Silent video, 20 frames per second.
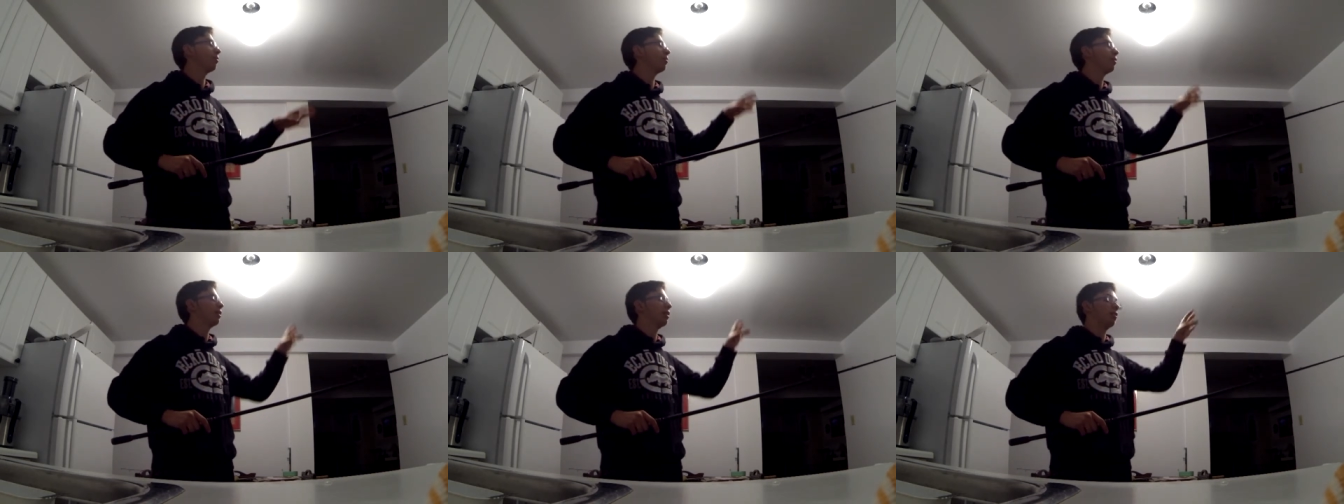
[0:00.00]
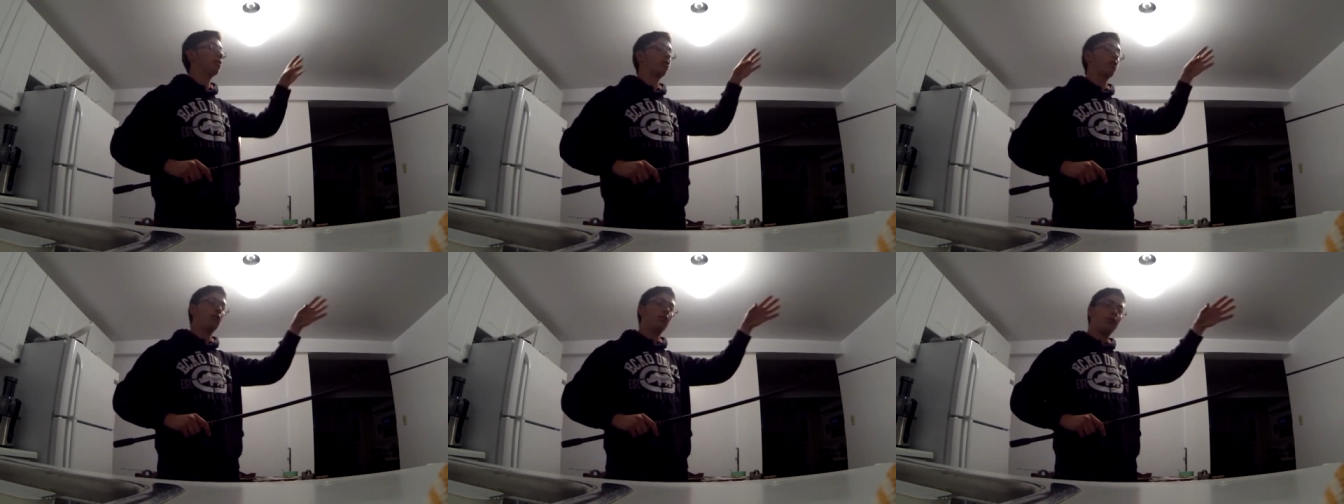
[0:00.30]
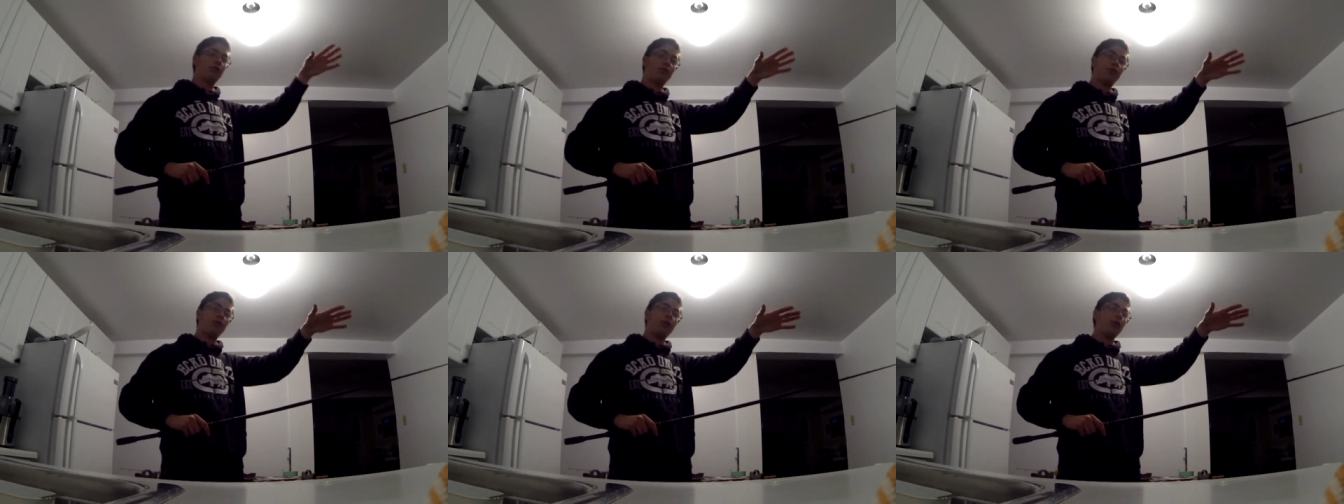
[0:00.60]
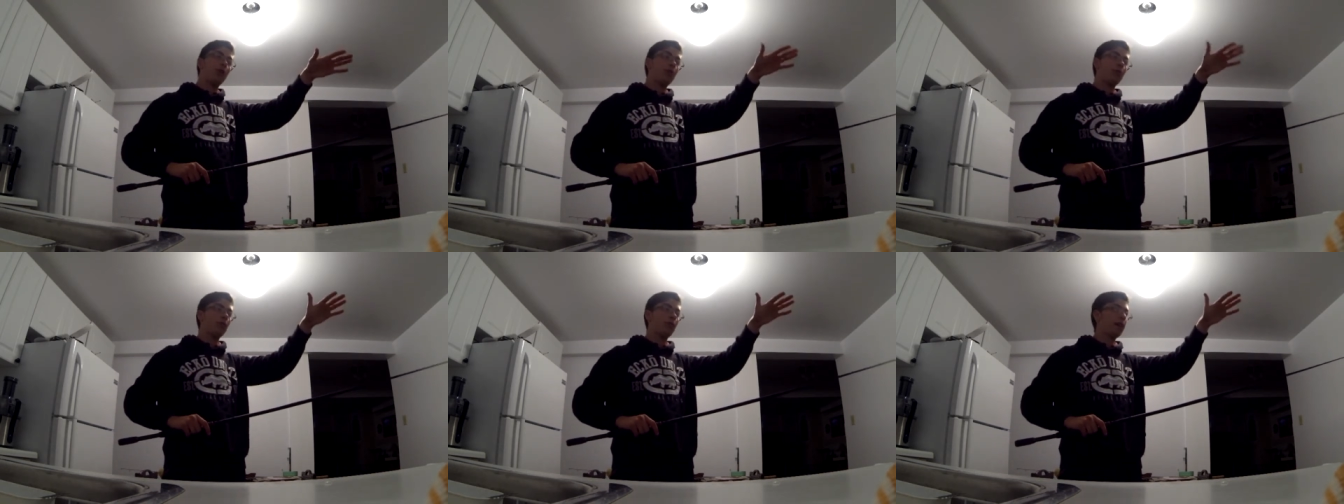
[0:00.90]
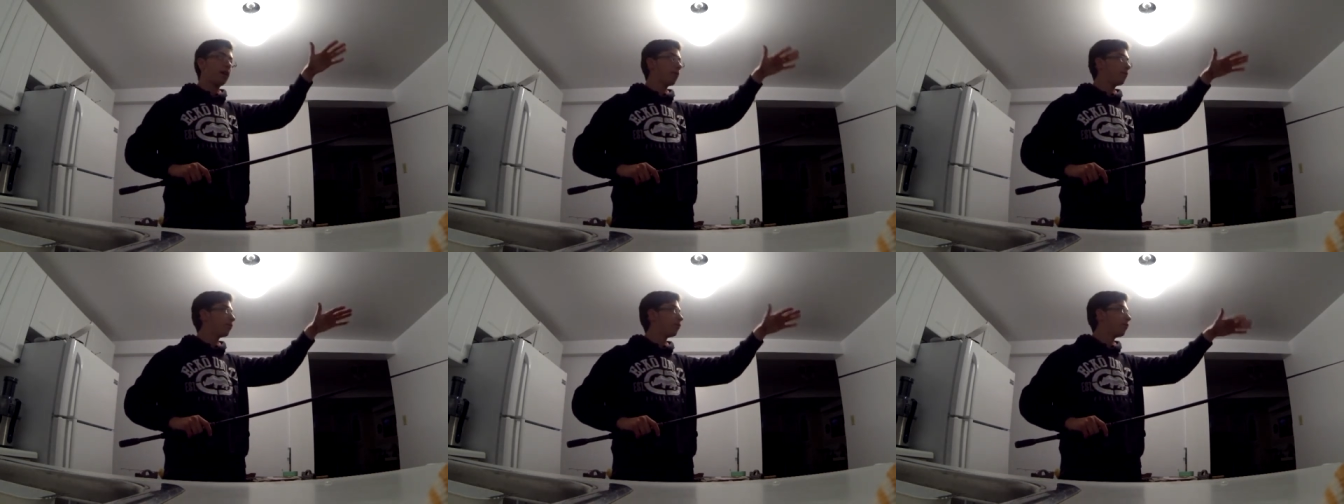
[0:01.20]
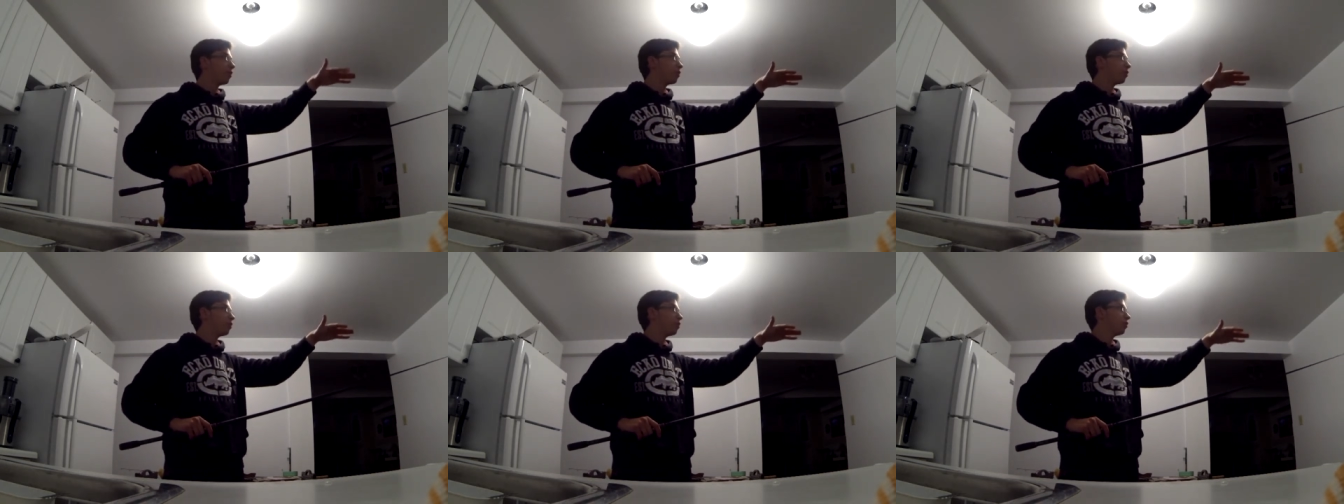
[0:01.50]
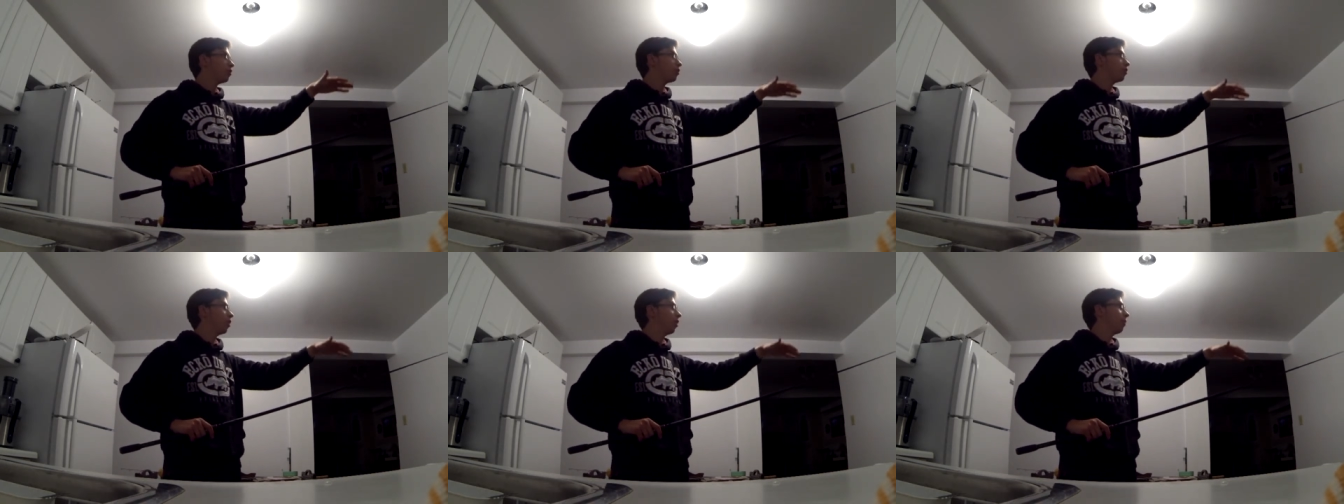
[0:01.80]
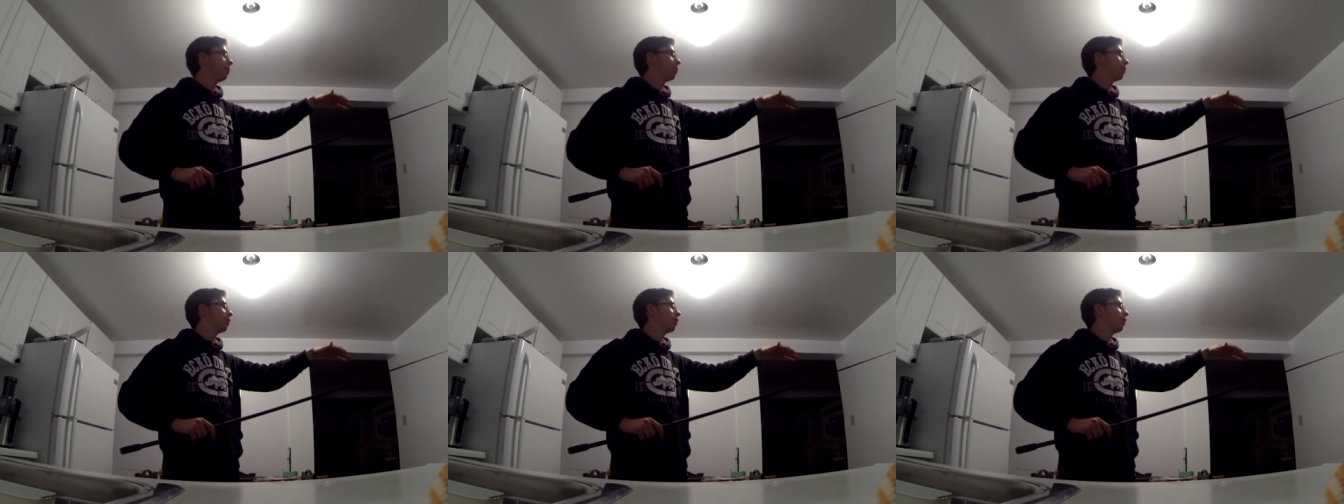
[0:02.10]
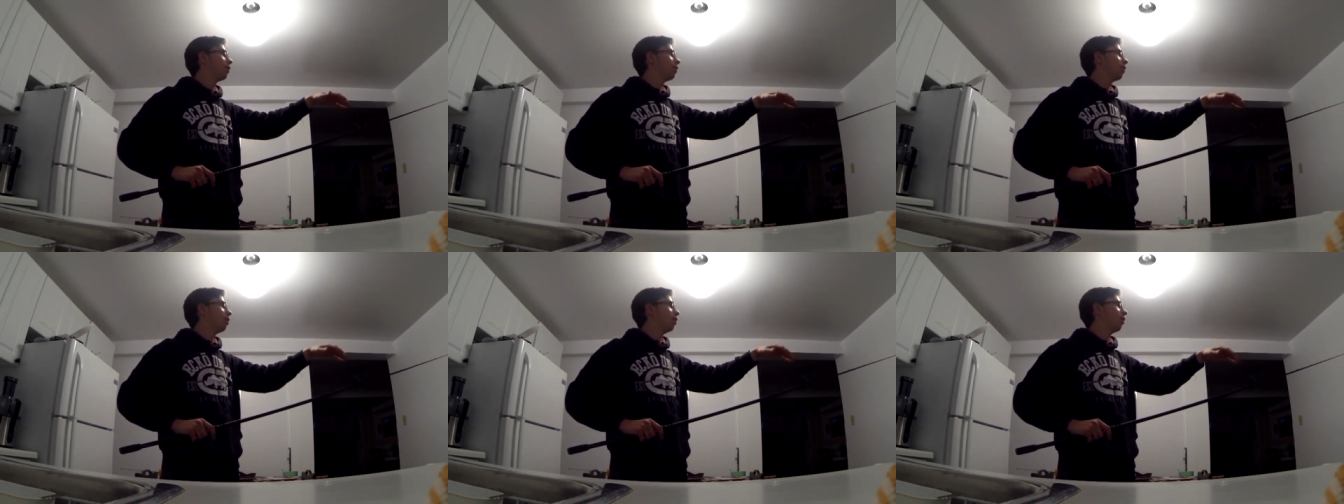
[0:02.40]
jumping. It's going to follow that fish's jump.